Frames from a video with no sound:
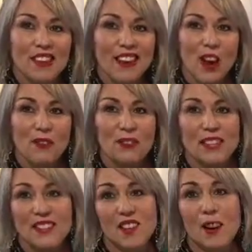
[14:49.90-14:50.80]

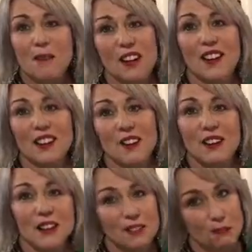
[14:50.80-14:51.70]
hopefully in time I'll even
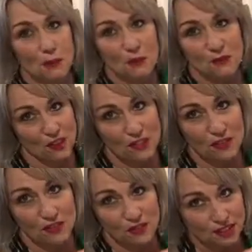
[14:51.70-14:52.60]
have some more
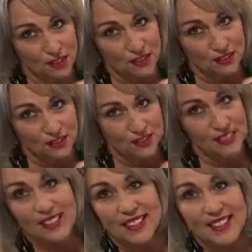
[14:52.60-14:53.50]
professional videos.
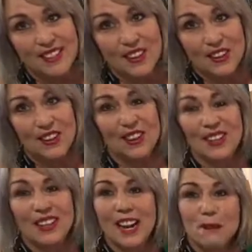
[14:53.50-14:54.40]
So
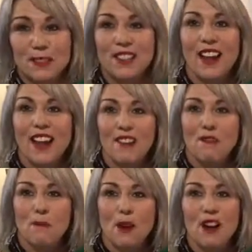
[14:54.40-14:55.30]
keep safe.
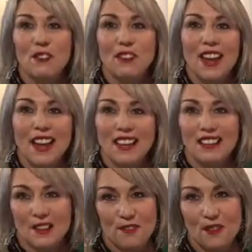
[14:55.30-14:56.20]
Bye for now.
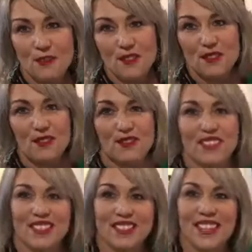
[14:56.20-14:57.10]
Love you all.
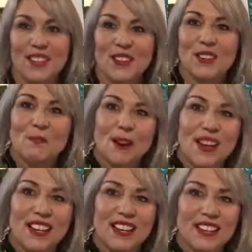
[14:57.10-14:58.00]
See you.
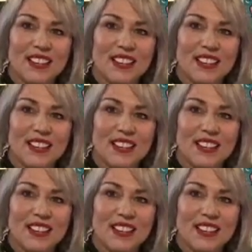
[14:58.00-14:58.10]
Bye.